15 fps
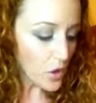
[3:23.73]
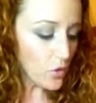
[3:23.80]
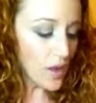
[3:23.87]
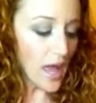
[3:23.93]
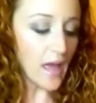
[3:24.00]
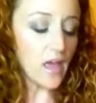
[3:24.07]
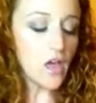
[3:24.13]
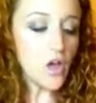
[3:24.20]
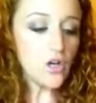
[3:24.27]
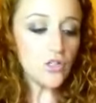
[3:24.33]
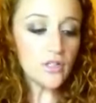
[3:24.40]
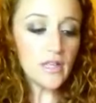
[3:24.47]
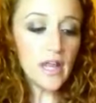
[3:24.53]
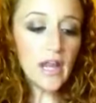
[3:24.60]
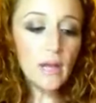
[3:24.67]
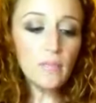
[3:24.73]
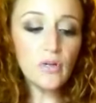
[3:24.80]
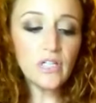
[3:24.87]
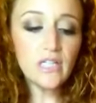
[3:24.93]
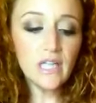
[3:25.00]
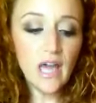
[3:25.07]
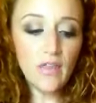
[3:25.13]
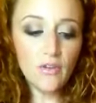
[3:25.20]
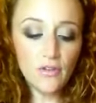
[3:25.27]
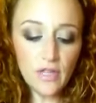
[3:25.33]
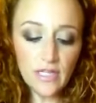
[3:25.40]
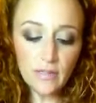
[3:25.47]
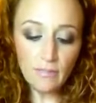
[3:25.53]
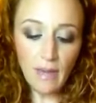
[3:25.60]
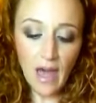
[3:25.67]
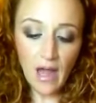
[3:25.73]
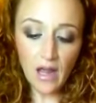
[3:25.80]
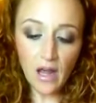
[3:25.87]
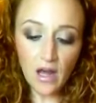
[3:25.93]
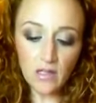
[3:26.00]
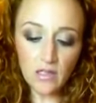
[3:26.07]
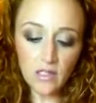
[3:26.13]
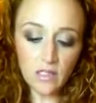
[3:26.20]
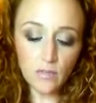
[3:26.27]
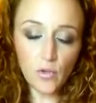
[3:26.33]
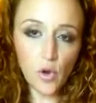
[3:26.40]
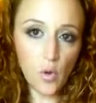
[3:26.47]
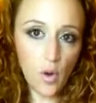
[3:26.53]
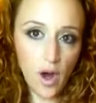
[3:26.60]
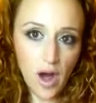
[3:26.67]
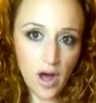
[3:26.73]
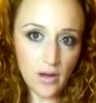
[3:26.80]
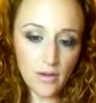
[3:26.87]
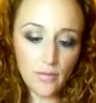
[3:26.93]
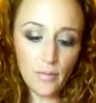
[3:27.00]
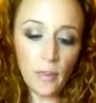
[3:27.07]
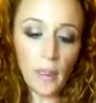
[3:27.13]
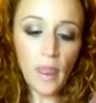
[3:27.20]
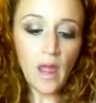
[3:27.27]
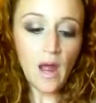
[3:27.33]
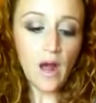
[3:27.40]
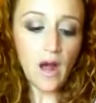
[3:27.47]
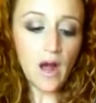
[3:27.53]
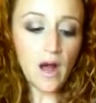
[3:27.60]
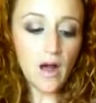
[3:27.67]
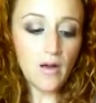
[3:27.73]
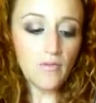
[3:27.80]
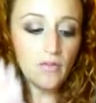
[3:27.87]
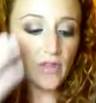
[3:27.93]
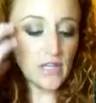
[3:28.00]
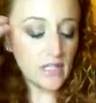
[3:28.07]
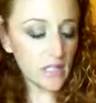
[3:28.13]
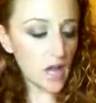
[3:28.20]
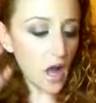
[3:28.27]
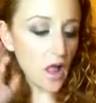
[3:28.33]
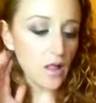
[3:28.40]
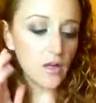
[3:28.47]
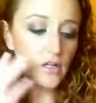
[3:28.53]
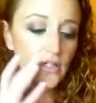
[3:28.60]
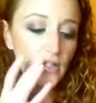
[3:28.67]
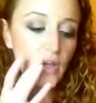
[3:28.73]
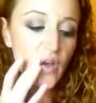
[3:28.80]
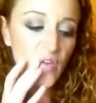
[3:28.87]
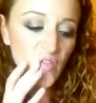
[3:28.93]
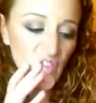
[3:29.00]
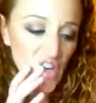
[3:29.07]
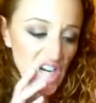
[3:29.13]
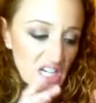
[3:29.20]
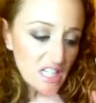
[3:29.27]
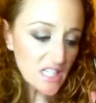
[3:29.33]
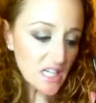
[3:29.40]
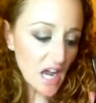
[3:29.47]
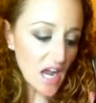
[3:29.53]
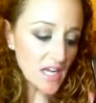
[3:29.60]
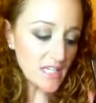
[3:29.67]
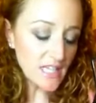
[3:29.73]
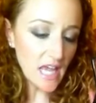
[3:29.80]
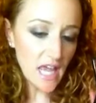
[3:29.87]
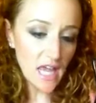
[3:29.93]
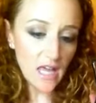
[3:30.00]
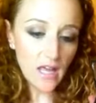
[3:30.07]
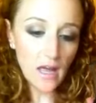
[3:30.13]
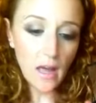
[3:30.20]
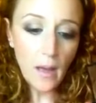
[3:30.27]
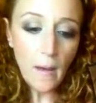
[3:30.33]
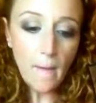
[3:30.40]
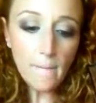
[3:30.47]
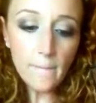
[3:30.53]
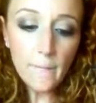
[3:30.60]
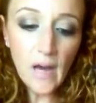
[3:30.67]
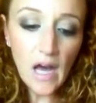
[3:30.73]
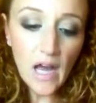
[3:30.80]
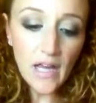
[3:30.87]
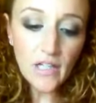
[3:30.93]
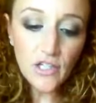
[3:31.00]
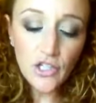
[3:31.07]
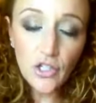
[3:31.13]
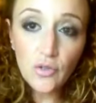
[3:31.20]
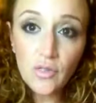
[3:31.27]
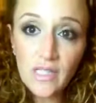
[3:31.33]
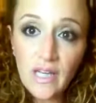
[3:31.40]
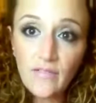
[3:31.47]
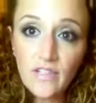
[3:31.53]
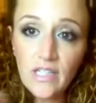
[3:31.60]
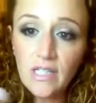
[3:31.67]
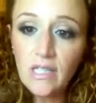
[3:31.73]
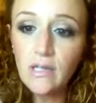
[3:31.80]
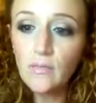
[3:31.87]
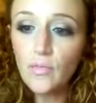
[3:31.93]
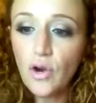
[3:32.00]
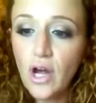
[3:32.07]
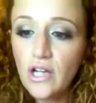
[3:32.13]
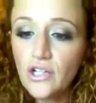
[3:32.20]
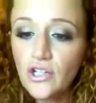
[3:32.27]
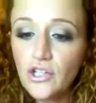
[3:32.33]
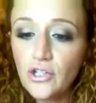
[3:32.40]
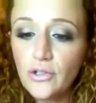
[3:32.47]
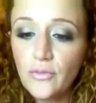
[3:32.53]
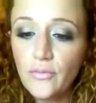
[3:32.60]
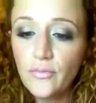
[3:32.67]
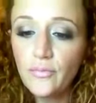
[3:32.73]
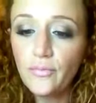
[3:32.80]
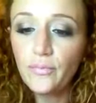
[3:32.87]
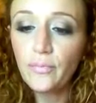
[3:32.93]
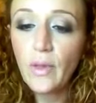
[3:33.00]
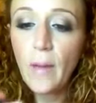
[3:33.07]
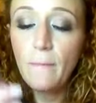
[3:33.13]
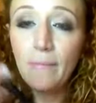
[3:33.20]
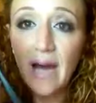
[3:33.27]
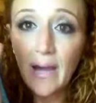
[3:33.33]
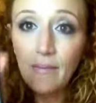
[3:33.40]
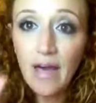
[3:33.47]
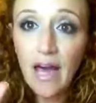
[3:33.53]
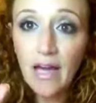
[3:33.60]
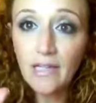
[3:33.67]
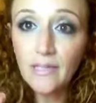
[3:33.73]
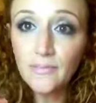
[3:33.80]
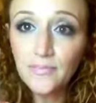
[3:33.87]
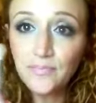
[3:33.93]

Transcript: Okay, so then I put together this MAC custom quad of these colors. First, I take my 217 brush by MAC,